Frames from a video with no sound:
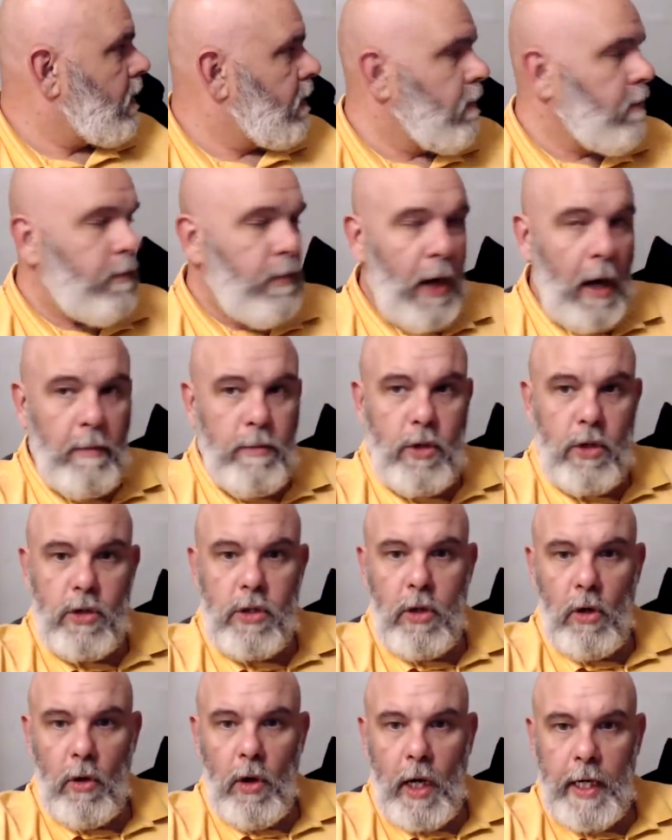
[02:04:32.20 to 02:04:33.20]
But I'm just
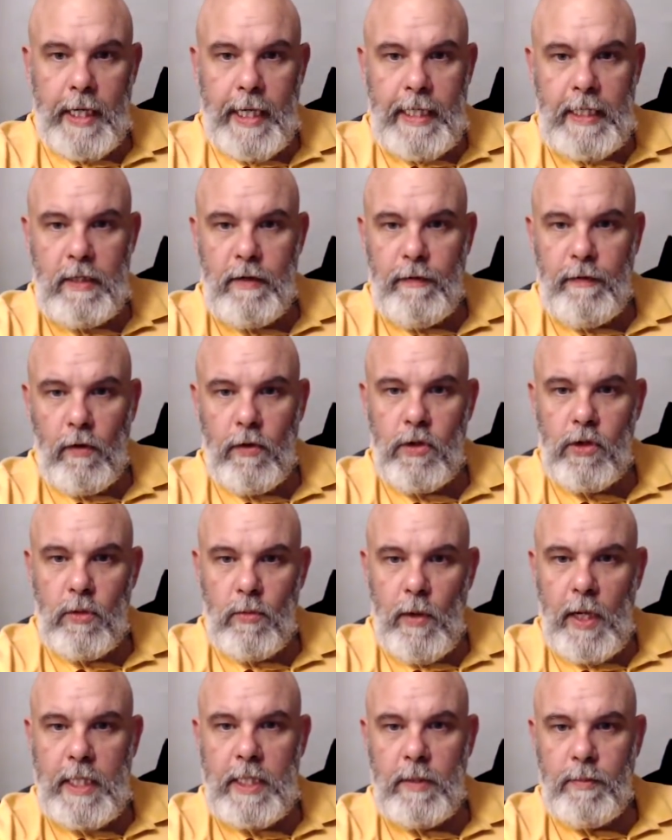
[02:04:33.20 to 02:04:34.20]
like, I need to find
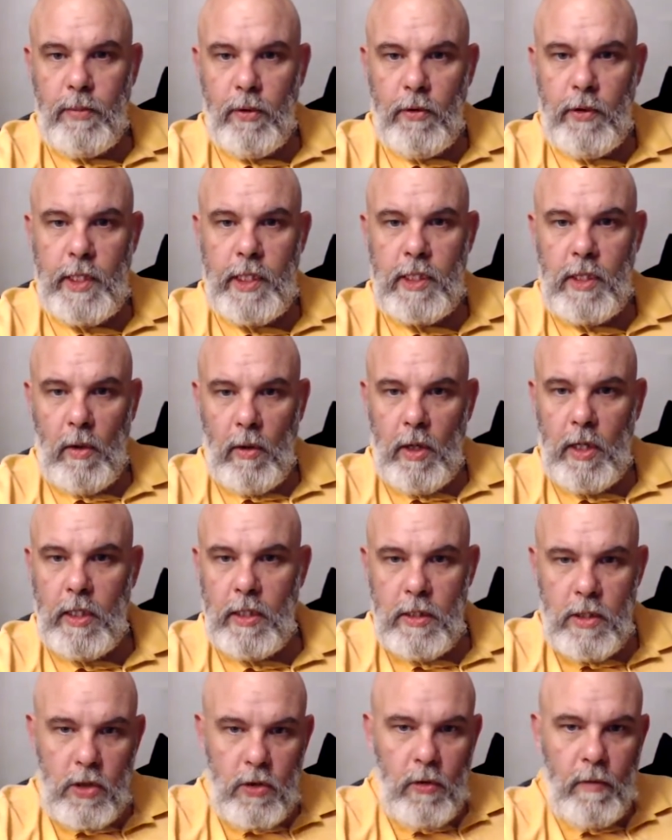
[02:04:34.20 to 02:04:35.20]
somewhere to put it so I
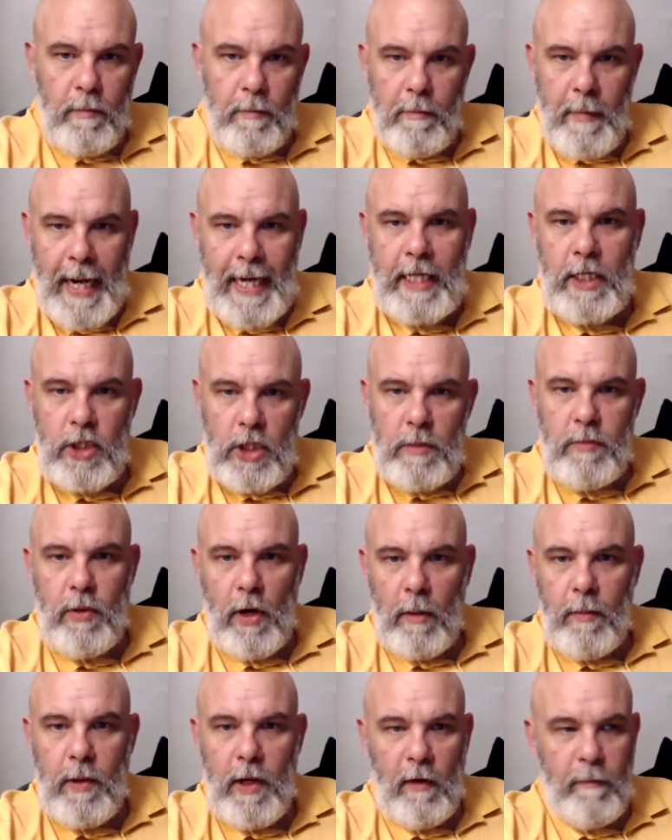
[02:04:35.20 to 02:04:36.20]
can sort of manage it
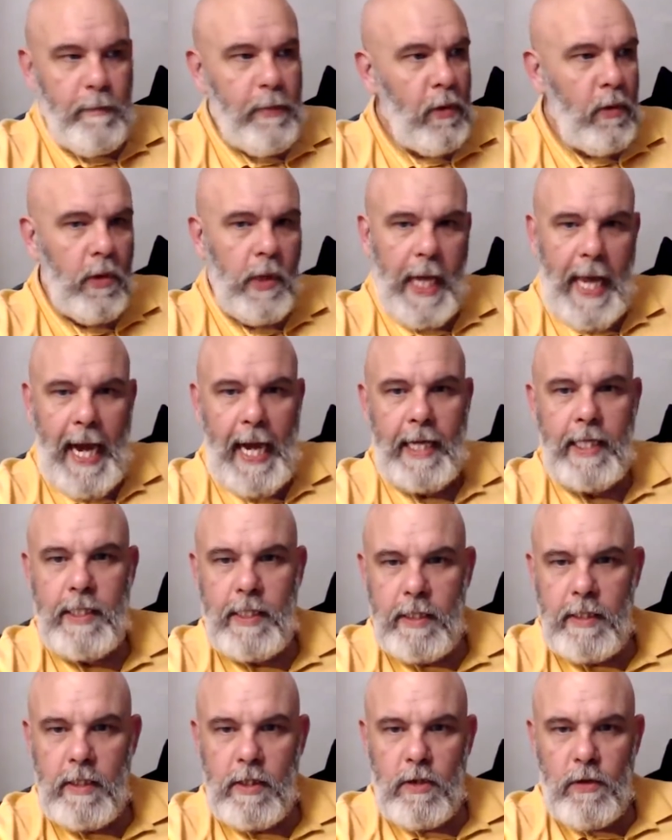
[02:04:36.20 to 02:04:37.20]
properly. I've bought
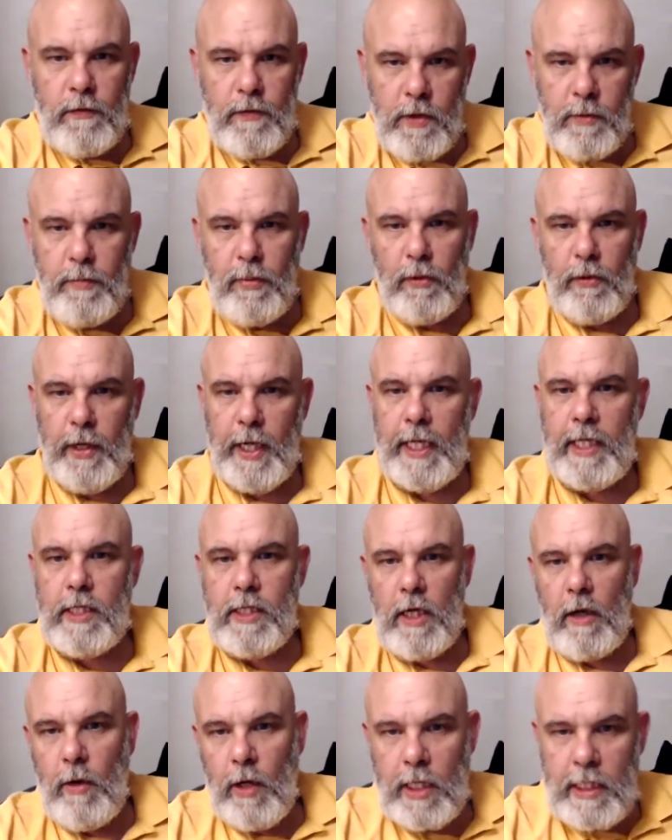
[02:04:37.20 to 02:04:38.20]
cases and stuff to put it in
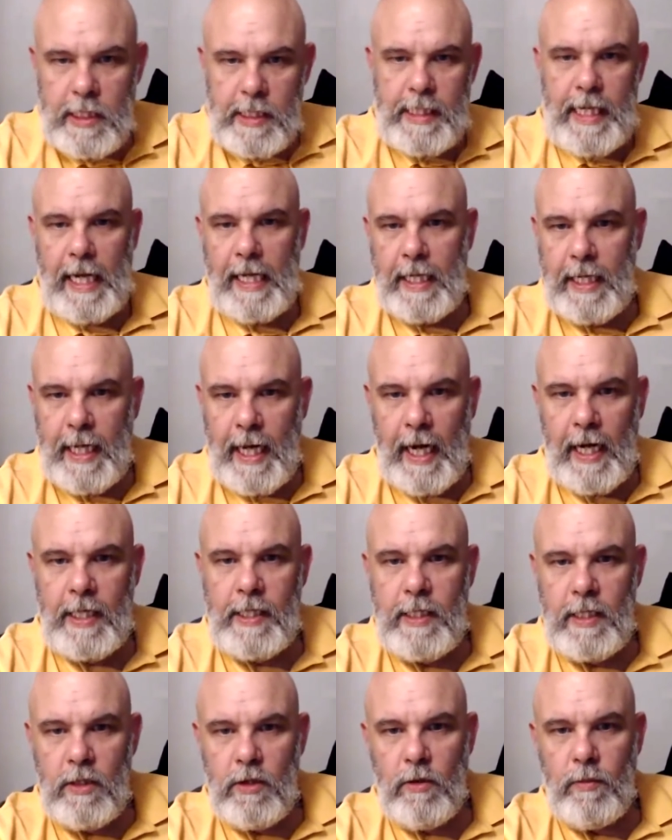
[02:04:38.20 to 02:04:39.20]
so I can stack the
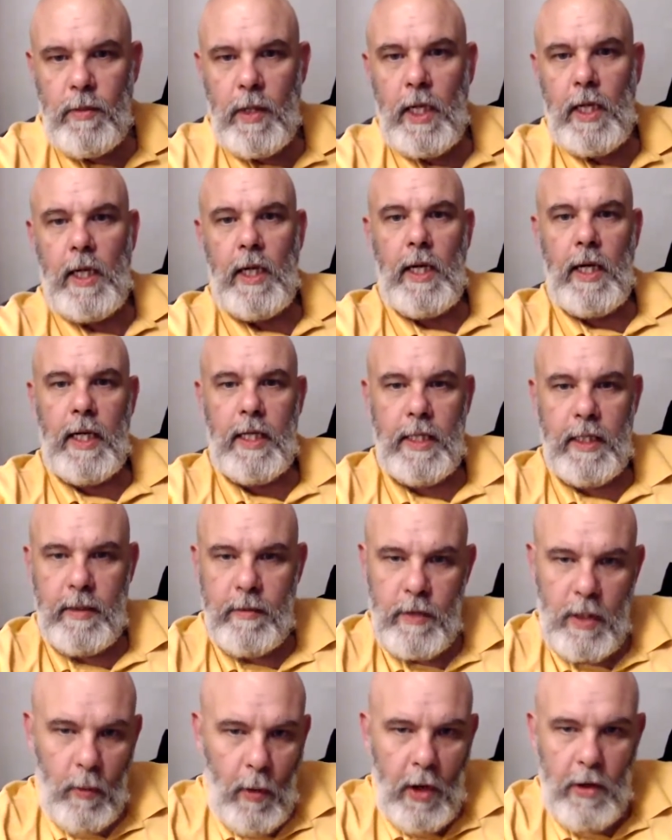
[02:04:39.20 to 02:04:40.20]
cases up and
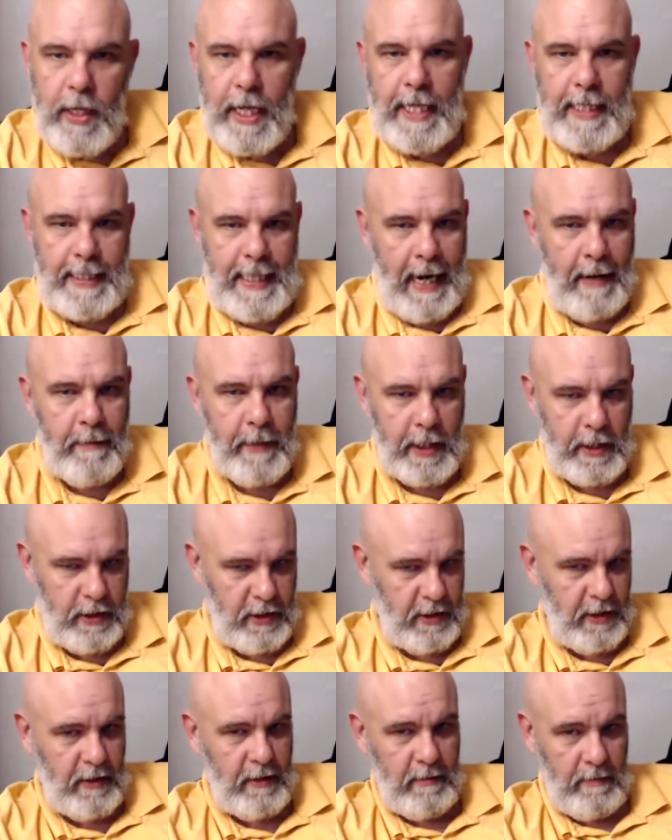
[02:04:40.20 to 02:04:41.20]
they won't get
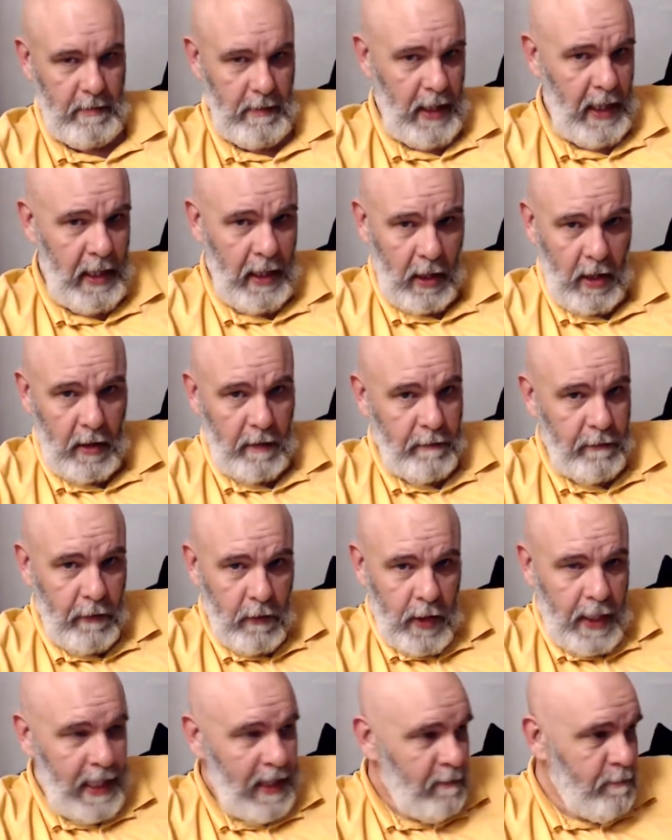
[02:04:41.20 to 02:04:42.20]
damaged. And I can
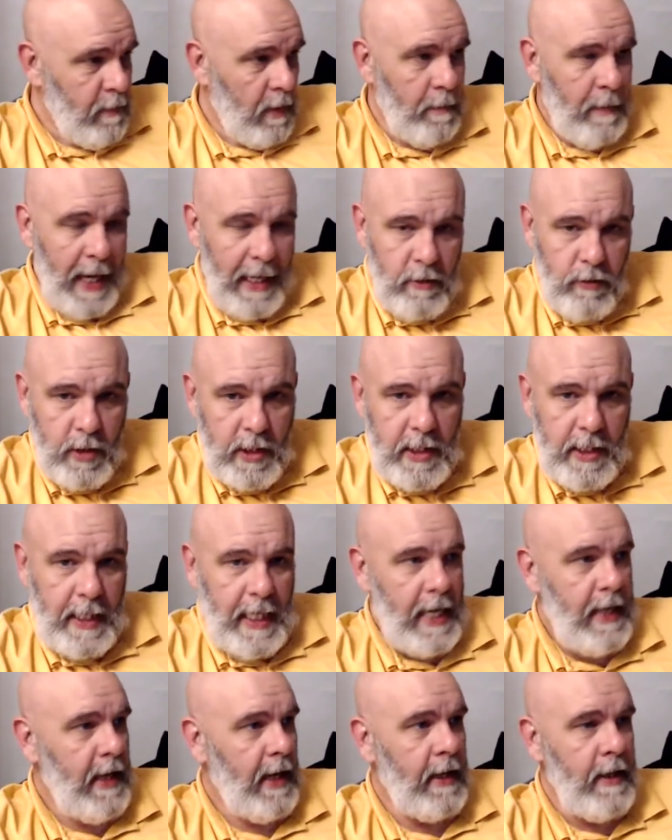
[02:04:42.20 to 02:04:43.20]
fucking have my batteries
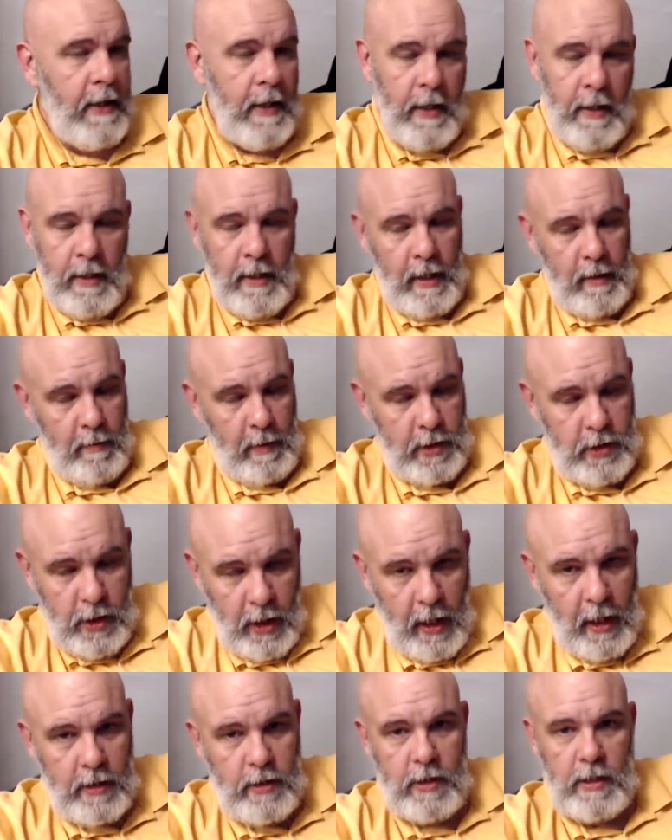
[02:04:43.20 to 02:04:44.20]
together and my
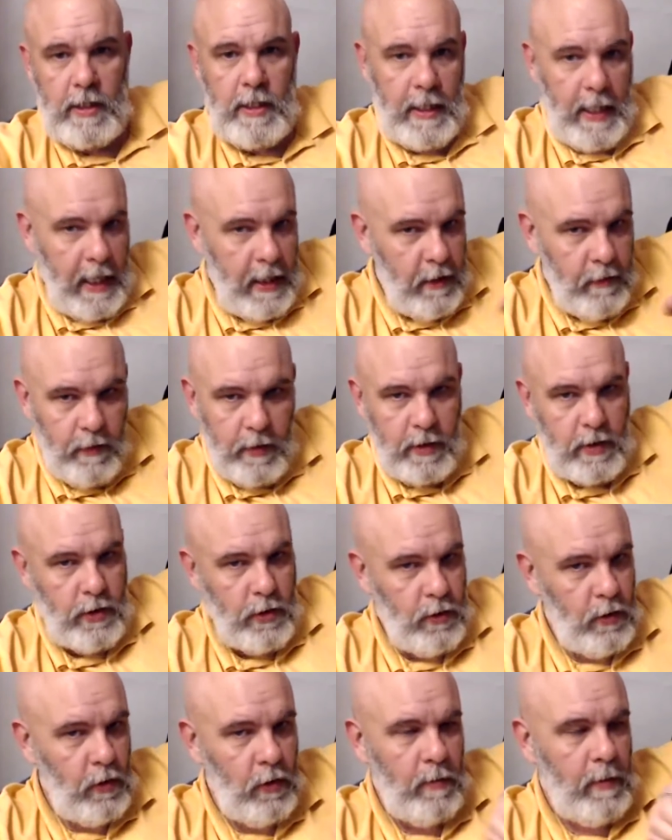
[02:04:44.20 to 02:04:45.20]
chargers together and
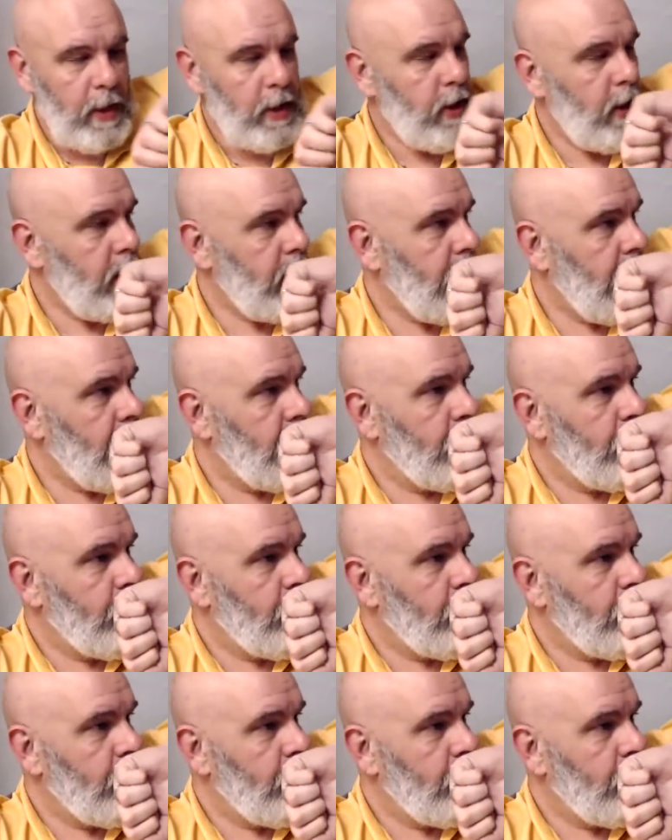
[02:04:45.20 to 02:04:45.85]
sort all my shit out.